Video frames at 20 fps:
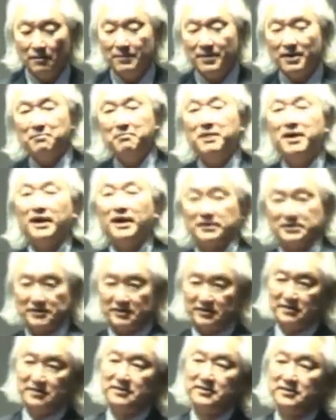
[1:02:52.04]
There'll be a
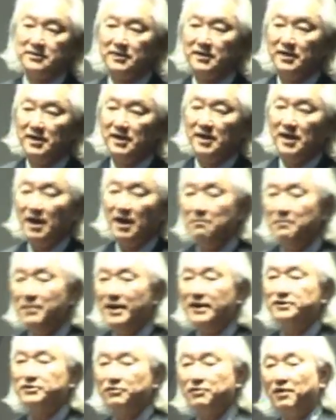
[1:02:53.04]
mix, a
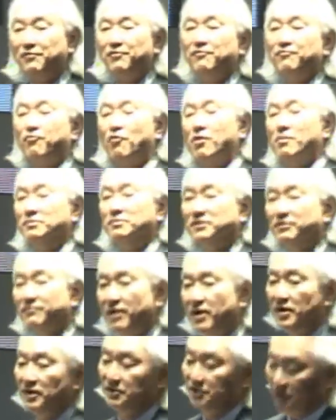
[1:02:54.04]
mix of different forms of
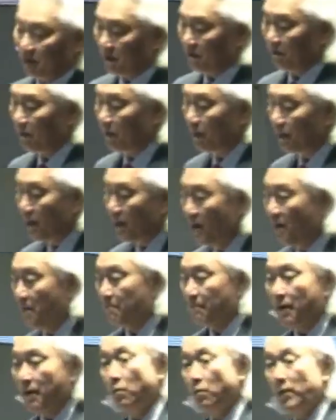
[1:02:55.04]
energy.
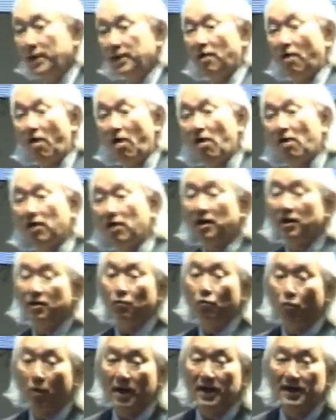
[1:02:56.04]
But we are
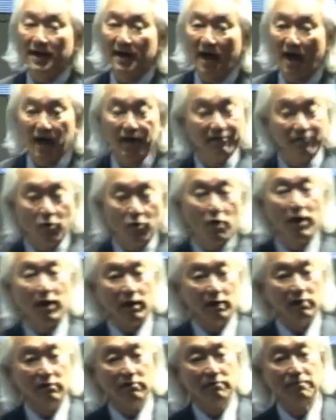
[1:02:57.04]
running out of
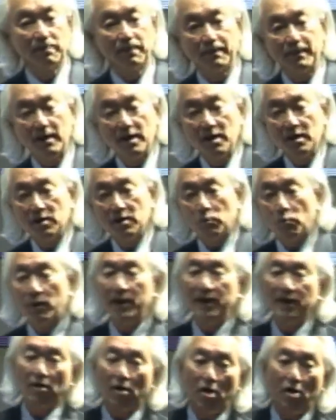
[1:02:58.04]
oil.
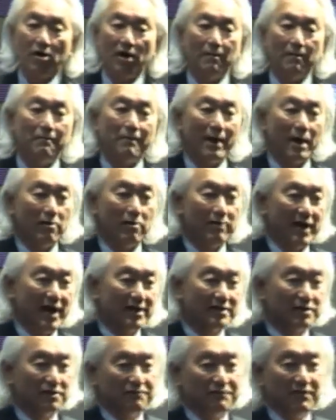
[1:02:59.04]
We are about
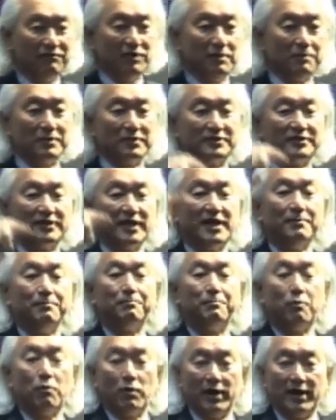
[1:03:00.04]
at the
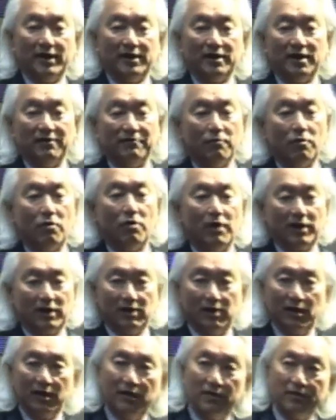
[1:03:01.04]
50% point of
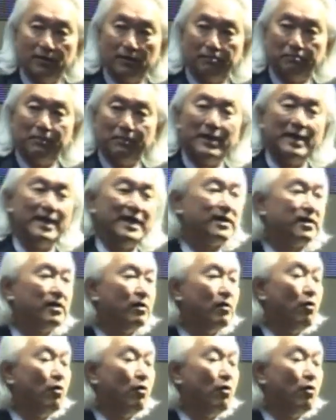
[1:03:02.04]
oil. The peak